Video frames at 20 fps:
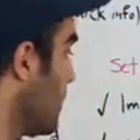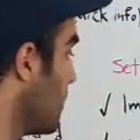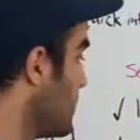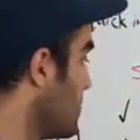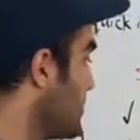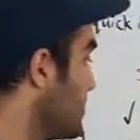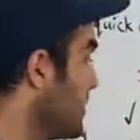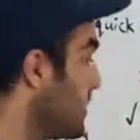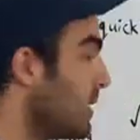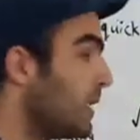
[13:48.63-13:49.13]

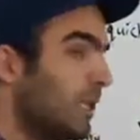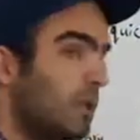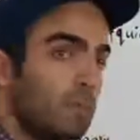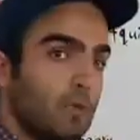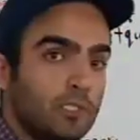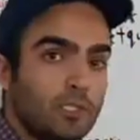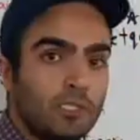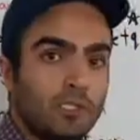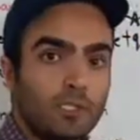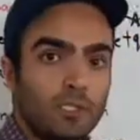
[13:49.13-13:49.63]
single
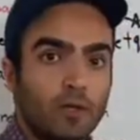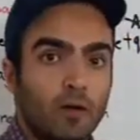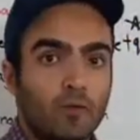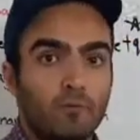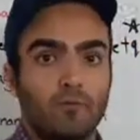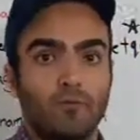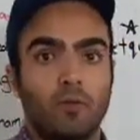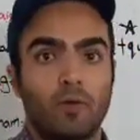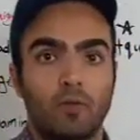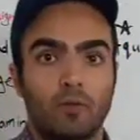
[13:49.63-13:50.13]
image is
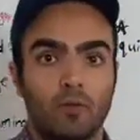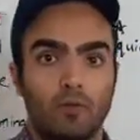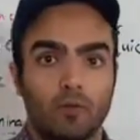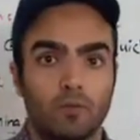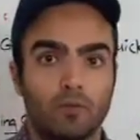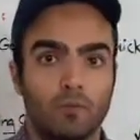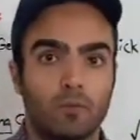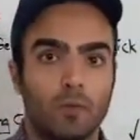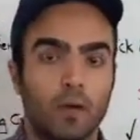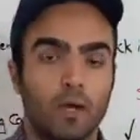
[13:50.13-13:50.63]
enough for you,
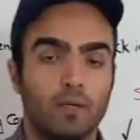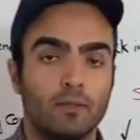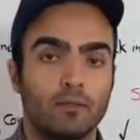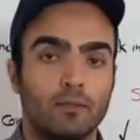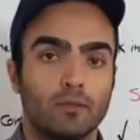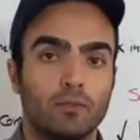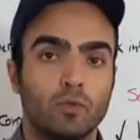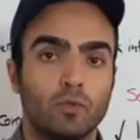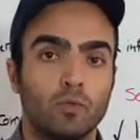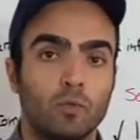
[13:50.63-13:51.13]
right?
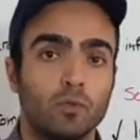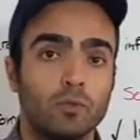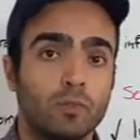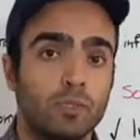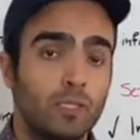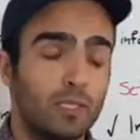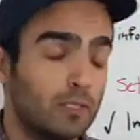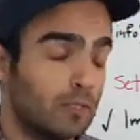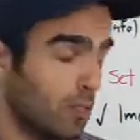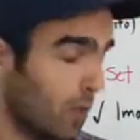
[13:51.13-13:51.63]
You don't
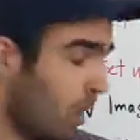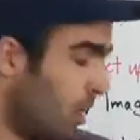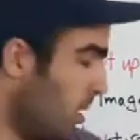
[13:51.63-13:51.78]
need